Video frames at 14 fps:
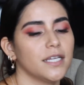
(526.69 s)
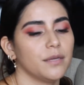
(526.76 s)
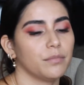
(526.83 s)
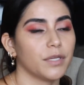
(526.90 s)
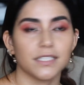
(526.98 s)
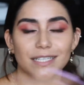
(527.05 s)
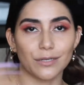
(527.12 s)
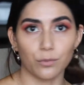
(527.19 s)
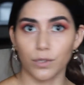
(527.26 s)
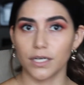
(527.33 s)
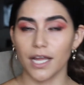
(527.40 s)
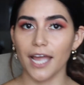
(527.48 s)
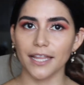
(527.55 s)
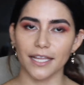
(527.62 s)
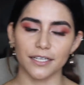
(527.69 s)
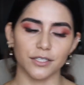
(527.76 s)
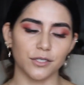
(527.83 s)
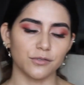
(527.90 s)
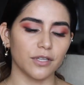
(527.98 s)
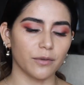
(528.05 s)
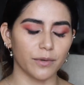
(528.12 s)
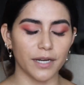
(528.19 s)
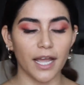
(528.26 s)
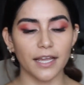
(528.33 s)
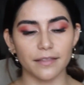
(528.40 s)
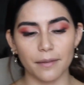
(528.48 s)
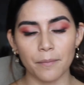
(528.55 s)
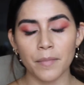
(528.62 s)
because I don't want to highlight those, I want to
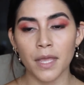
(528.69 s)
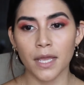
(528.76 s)
hide them.